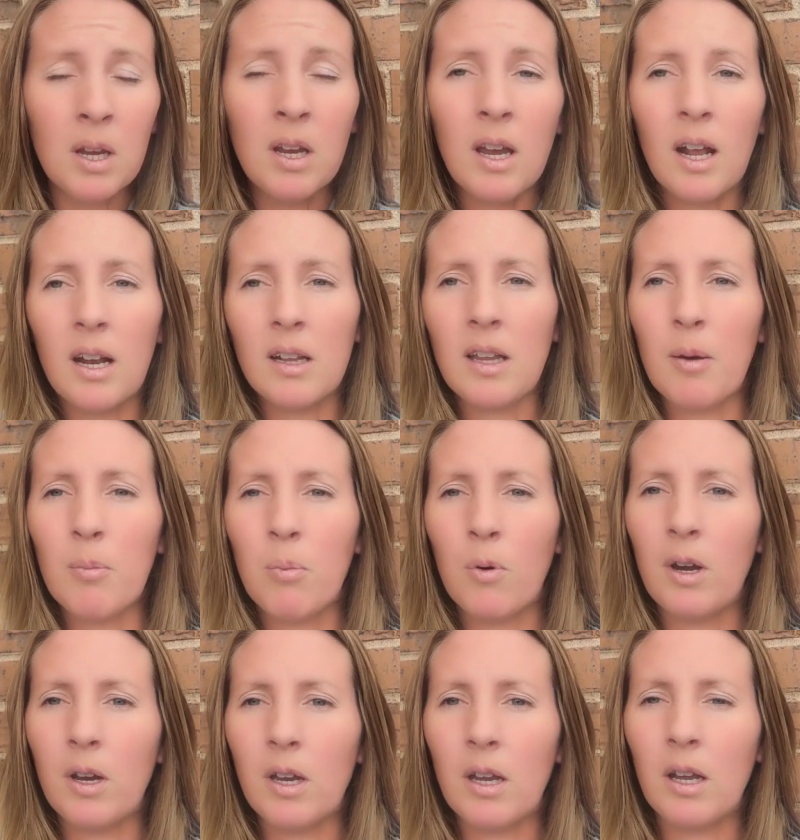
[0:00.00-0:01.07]
And at that
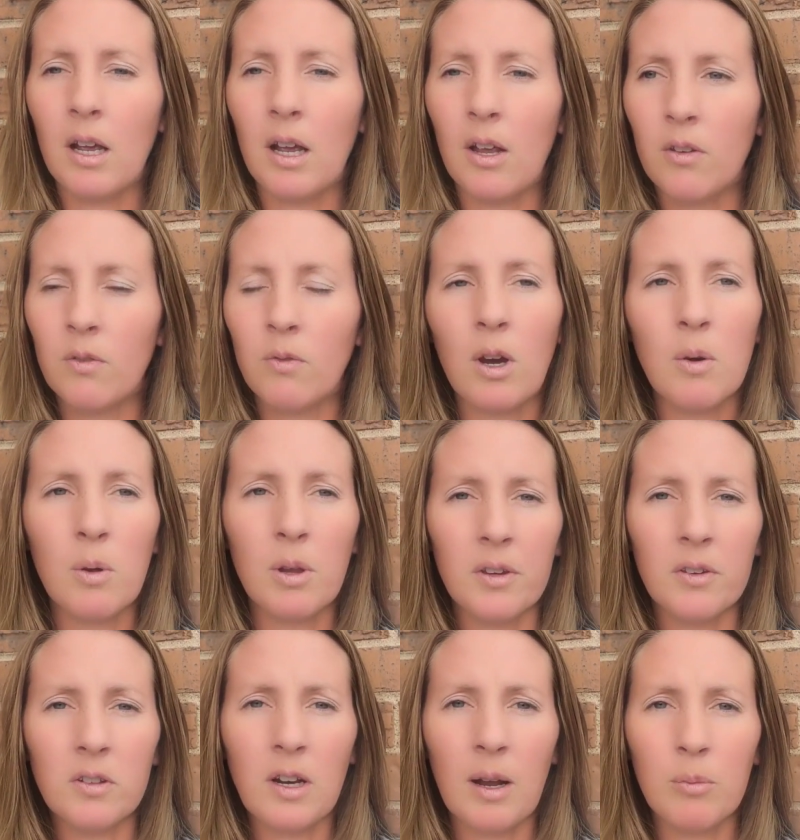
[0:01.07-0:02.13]
point, it has very well
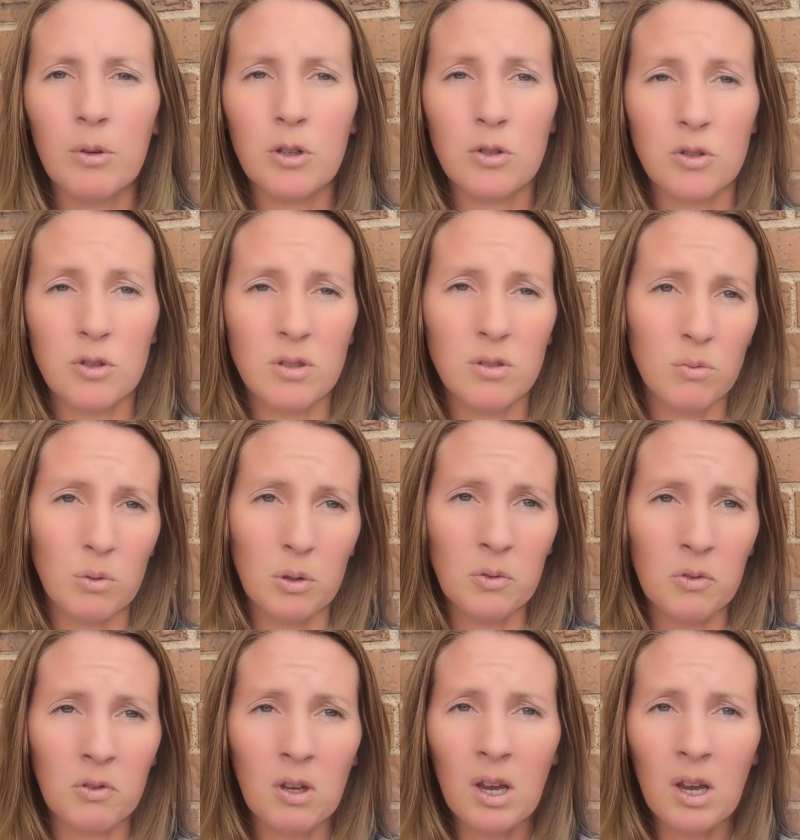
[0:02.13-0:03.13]
established roots.